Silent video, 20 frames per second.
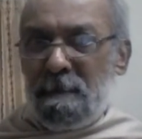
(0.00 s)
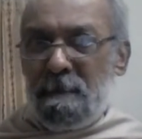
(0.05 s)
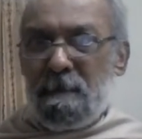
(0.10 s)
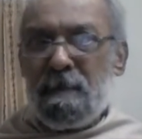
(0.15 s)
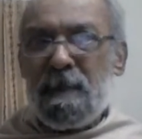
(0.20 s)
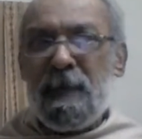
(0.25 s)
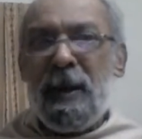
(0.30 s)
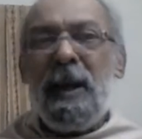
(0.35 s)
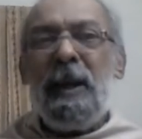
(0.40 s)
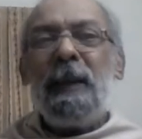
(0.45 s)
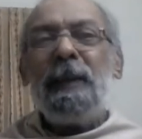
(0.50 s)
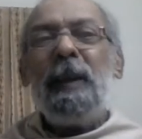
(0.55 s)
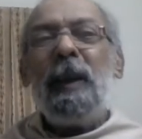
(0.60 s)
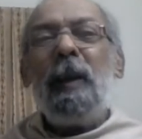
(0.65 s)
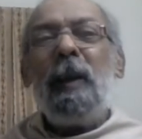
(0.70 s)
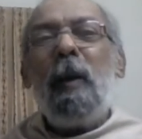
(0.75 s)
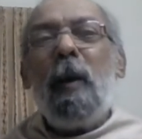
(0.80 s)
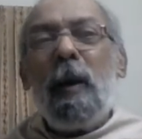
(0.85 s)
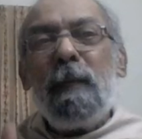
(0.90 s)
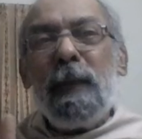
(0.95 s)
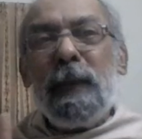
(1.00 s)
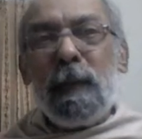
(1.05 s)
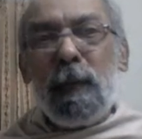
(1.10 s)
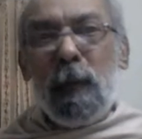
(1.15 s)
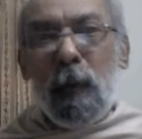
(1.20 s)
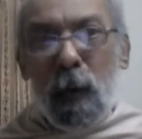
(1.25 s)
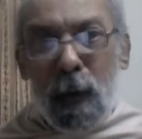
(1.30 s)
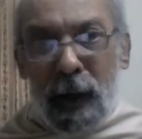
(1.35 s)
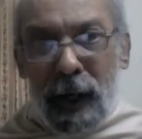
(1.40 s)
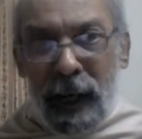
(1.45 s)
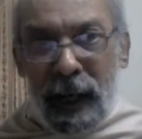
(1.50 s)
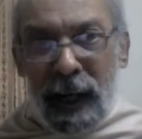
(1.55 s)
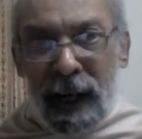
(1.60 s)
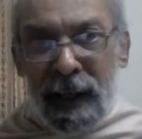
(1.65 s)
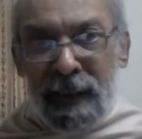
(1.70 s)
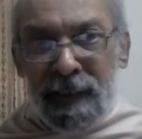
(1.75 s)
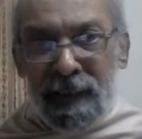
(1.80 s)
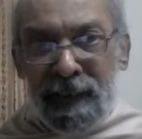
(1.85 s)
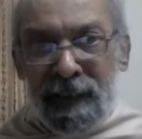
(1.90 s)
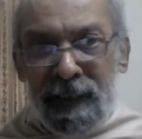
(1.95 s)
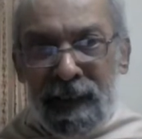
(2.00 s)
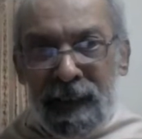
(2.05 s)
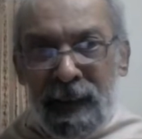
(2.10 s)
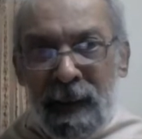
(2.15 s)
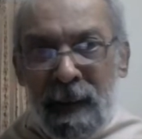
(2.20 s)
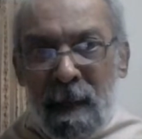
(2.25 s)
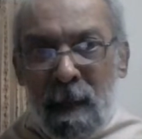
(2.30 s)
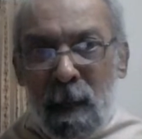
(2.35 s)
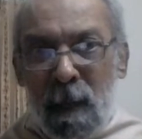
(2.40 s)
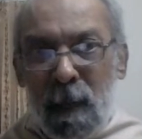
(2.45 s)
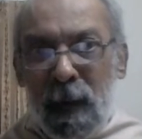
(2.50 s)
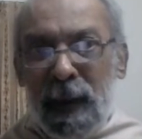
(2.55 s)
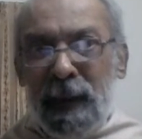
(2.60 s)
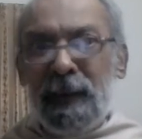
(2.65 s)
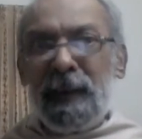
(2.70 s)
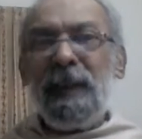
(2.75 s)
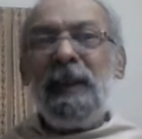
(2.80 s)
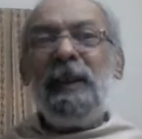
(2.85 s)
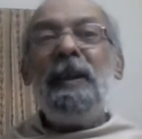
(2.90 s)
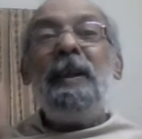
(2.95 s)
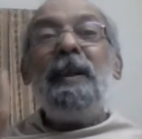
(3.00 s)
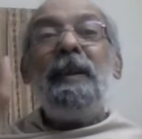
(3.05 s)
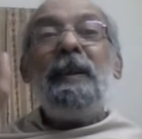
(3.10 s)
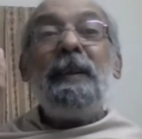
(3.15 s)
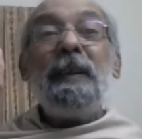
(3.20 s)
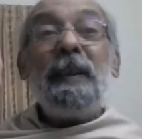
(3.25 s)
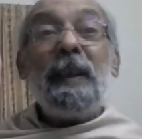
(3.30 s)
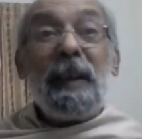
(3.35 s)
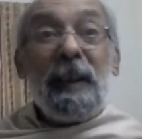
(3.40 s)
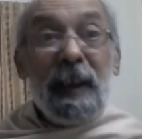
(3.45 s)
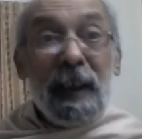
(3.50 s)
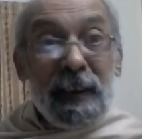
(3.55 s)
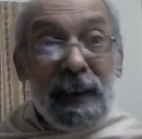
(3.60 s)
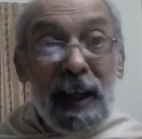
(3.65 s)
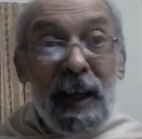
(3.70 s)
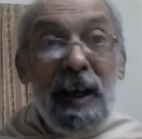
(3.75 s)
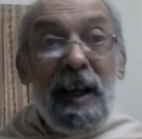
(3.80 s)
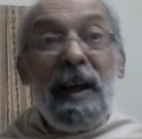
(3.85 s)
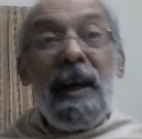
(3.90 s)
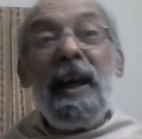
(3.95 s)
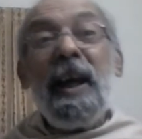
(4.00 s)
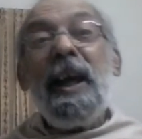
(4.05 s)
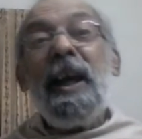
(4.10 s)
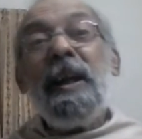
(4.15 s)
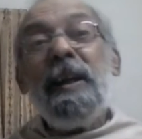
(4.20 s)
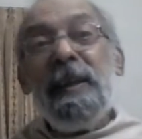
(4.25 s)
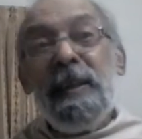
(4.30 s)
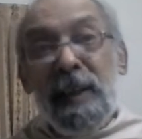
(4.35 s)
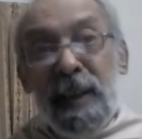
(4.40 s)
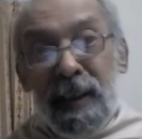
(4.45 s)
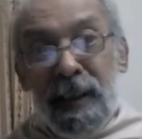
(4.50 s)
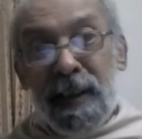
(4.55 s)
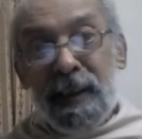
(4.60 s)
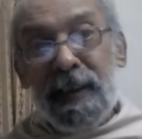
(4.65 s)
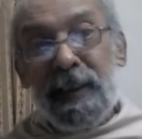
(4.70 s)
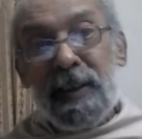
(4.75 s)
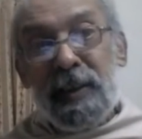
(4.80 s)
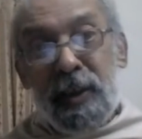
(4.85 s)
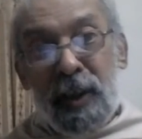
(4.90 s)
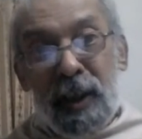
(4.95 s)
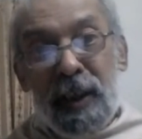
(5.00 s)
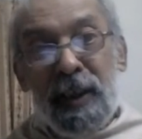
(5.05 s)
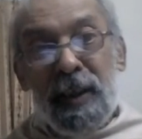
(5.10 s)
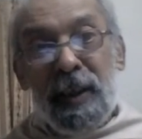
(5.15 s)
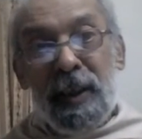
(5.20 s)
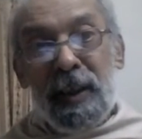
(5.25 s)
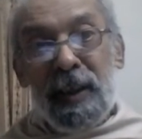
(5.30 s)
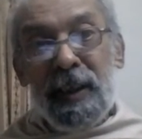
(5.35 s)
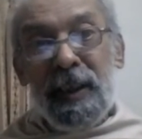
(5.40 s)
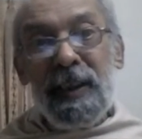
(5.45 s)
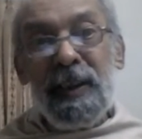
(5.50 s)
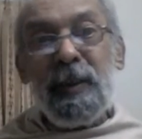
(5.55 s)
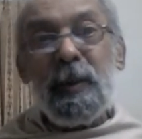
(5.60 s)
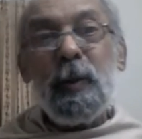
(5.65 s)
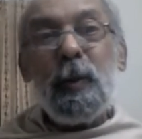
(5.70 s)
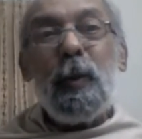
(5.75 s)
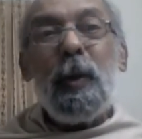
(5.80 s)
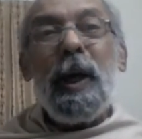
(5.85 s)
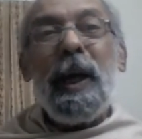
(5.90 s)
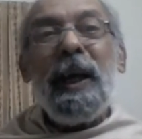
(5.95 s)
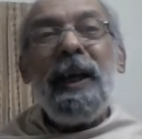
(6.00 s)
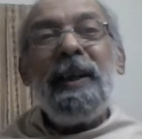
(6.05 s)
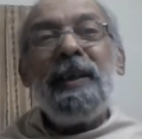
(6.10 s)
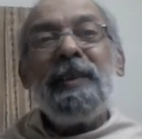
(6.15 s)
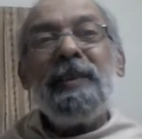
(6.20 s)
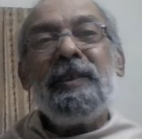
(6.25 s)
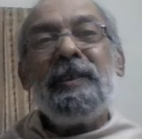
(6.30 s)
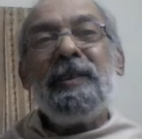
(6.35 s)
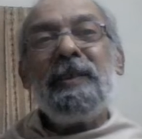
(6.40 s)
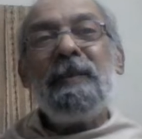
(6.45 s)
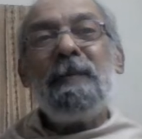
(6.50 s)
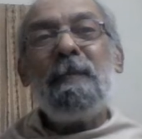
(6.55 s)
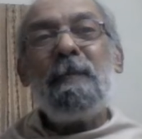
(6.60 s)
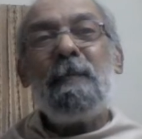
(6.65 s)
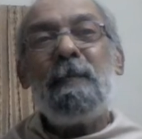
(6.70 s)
the Lord with four hands, with the gada and the chakra in two hands.